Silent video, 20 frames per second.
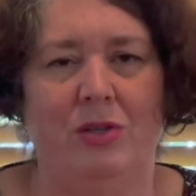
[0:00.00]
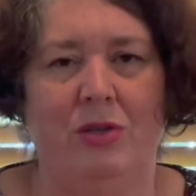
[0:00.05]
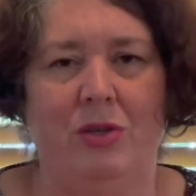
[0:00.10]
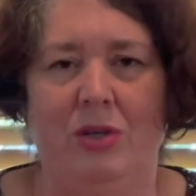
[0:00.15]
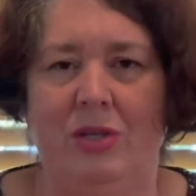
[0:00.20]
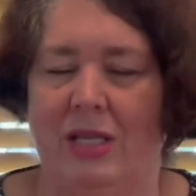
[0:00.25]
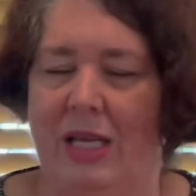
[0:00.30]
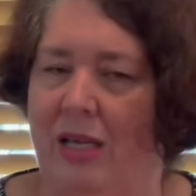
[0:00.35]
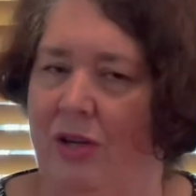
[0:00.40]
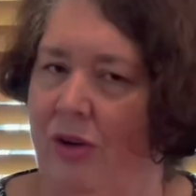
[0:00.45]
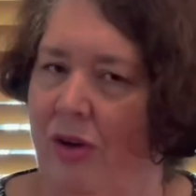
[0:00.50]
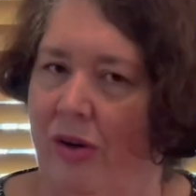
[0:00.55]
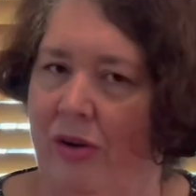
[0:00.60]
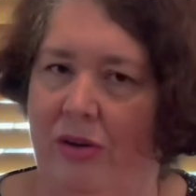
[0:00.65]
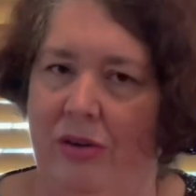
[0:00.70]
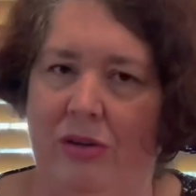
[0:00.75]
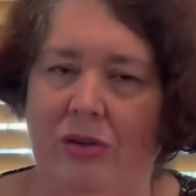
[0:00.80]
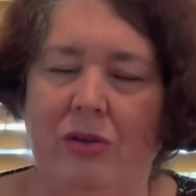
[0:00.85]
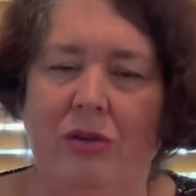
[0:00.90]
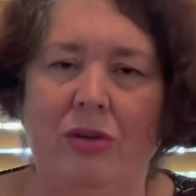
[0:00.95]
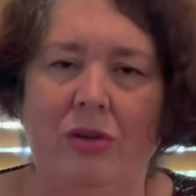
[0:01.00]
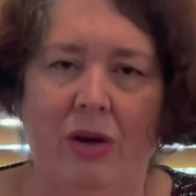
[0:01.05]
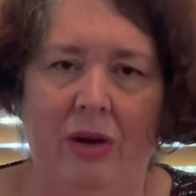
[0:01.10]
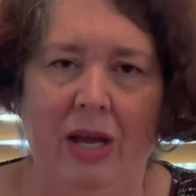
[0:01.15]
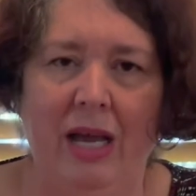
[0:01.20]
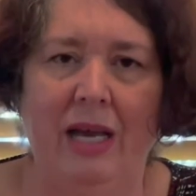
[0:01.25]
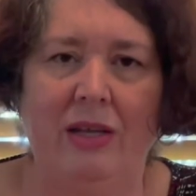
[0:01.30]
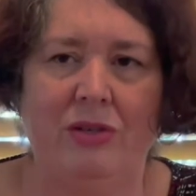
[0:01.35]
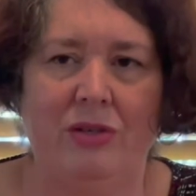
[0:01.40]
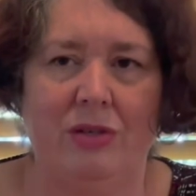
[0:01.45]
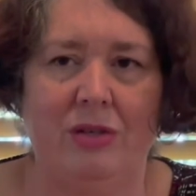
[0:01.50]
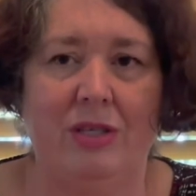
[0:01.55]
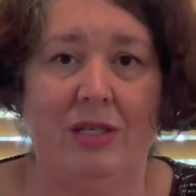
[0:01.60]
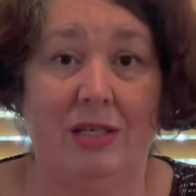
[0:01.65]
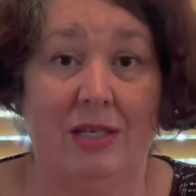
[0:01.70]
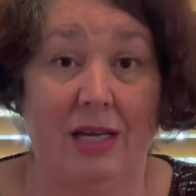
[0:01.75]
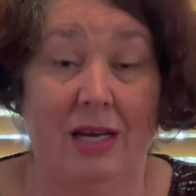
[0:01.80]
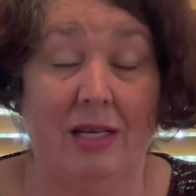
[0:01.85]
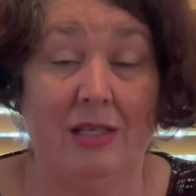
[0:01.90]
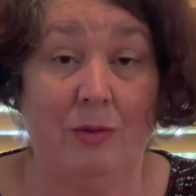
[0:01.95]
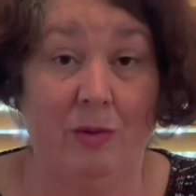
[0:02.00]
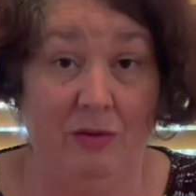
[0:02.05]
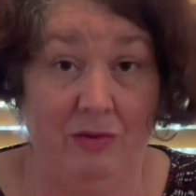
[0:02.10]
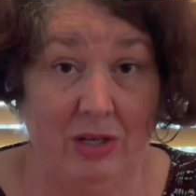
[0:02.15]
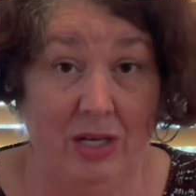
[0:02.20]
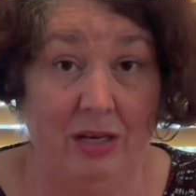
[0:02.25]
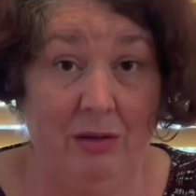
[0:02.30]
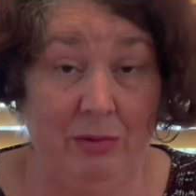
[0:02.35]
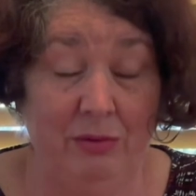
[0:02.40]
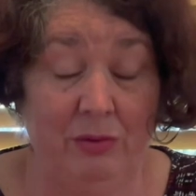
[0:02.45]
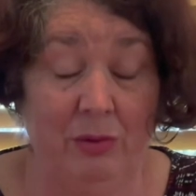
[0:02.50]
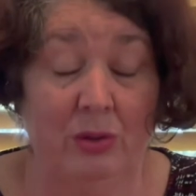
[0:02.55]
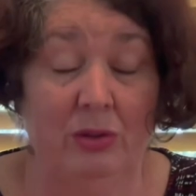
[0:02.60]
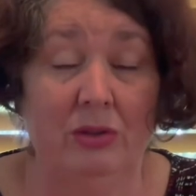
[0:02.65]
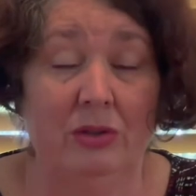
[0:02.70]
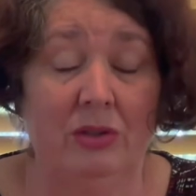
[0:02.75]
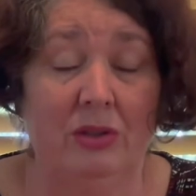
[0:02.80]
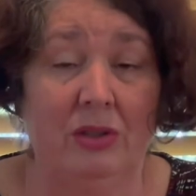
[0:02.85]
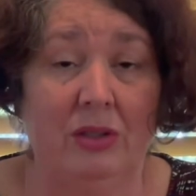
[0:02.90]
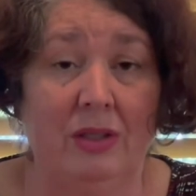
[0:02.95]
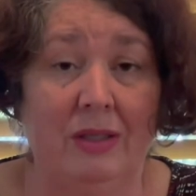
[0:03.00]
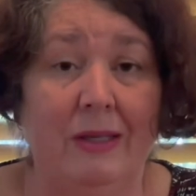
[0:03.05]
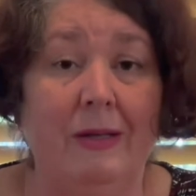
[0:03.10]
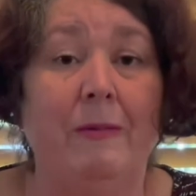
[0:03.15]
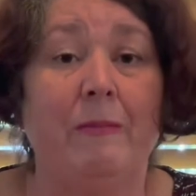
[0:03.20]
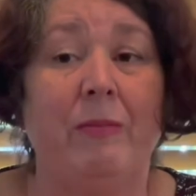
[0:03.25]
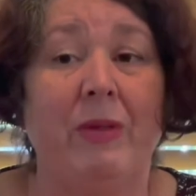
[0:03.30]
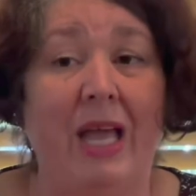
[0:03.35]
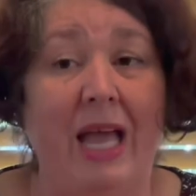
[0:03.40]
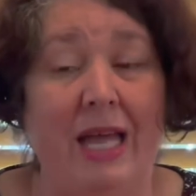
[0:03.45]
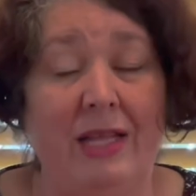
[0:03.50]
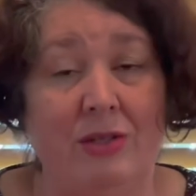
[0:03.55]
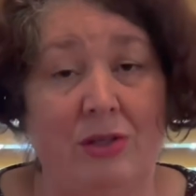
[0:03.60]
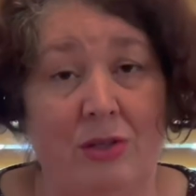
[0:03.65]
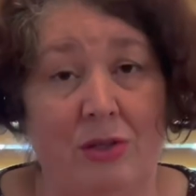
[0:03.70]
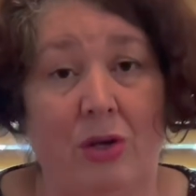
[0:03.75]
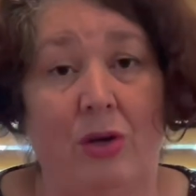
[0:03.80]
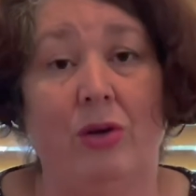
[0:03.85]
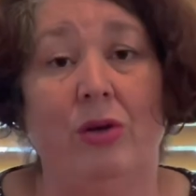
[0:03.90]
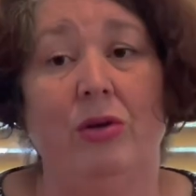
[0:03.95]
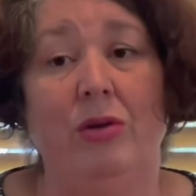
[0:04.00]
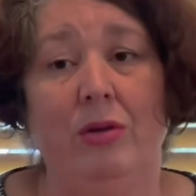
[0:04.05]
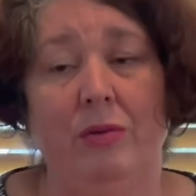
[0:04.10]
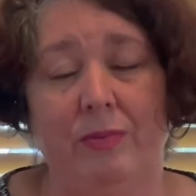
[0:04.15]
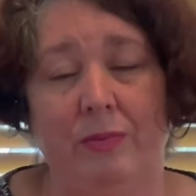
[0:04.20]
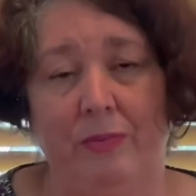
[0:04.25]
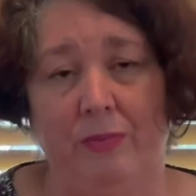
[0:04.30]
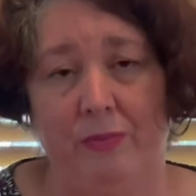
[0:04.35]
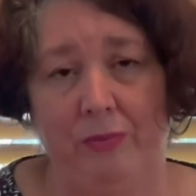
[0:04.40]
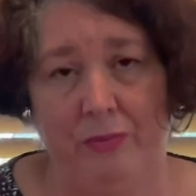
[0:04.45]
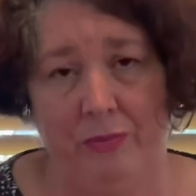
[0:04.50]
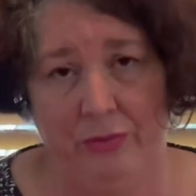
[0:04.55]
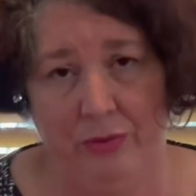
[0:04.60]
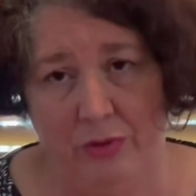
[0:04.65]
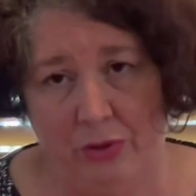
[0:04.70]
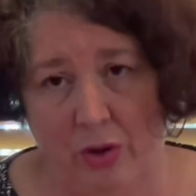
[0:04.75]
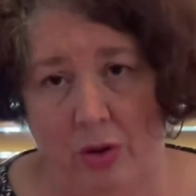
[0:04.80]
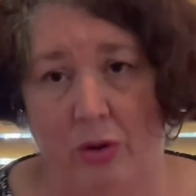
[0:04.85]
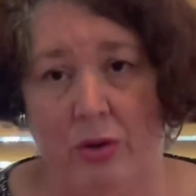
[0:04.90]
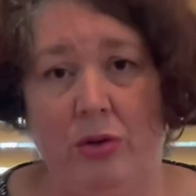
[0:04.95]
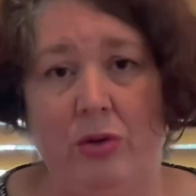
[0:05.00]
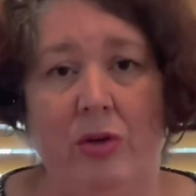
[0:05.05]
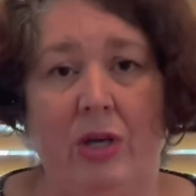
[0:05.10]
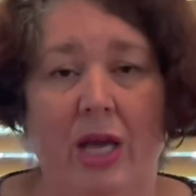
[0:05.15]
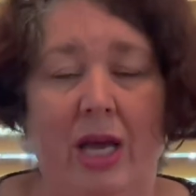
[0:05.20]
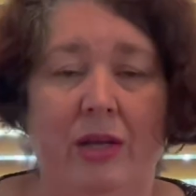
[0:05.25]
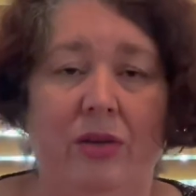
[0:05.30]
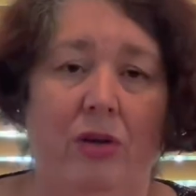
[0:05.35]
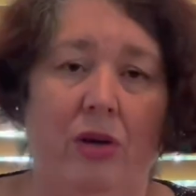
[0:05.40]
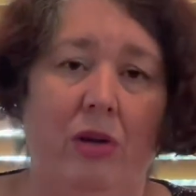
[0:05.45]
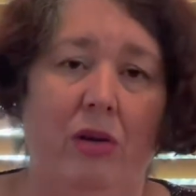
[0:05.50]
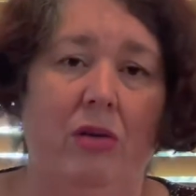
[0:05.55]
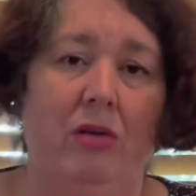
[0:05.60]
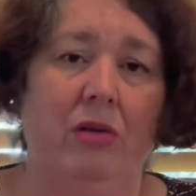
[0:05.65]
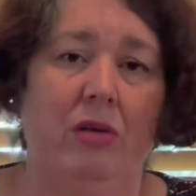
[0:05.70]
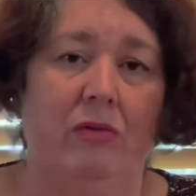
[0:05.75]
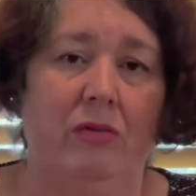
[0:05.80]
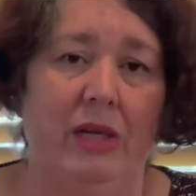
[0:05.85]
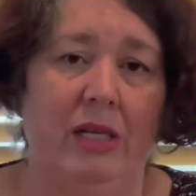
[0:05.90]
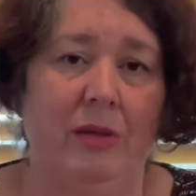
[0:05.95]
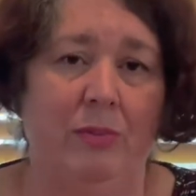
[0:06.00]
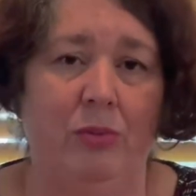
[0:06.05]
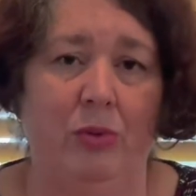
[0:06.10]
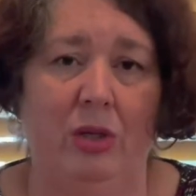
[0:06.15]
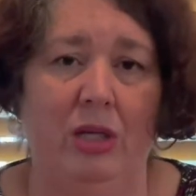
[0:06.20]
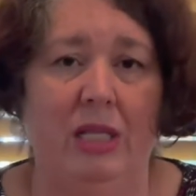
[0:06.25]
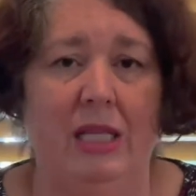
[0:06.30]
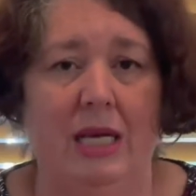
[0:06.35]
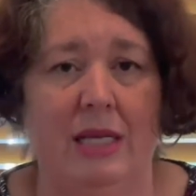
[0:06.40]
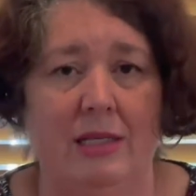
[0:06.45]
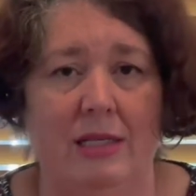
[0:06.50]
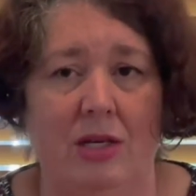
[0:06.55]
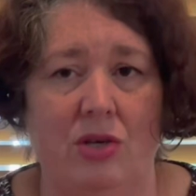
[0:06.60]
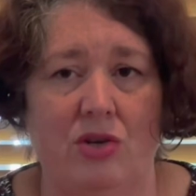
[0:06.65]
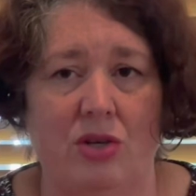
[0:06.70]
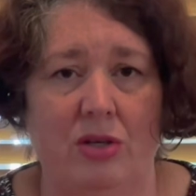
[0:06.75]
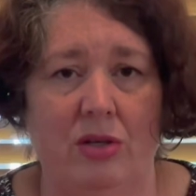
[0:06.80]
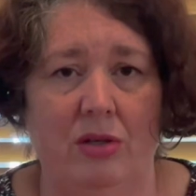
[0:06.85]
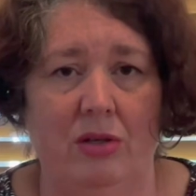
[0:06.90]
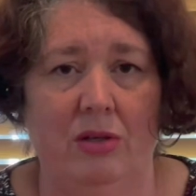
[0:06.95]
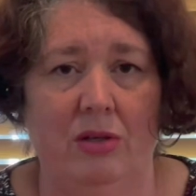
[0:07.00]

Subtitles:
You say, no, you know how to do this task. We've done it before. And so, no, you can no longer read a book in that session.